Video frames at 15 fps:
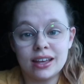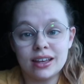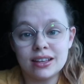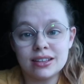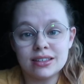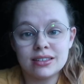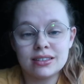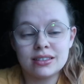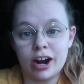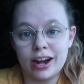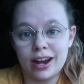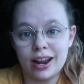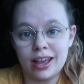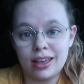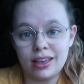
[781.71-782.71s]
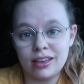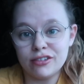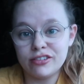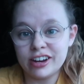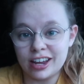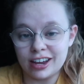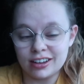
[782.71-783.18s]
is Friday
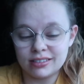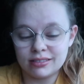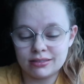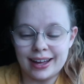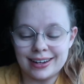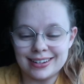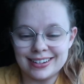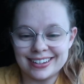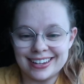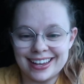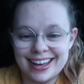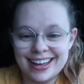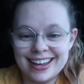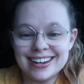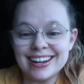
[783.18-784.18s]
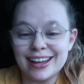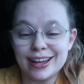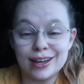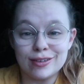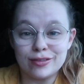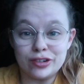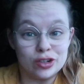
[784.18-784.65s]
evening and again I
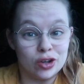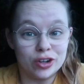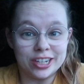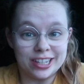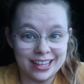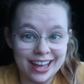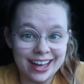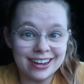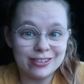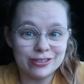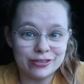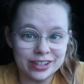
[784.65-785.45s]
have not yet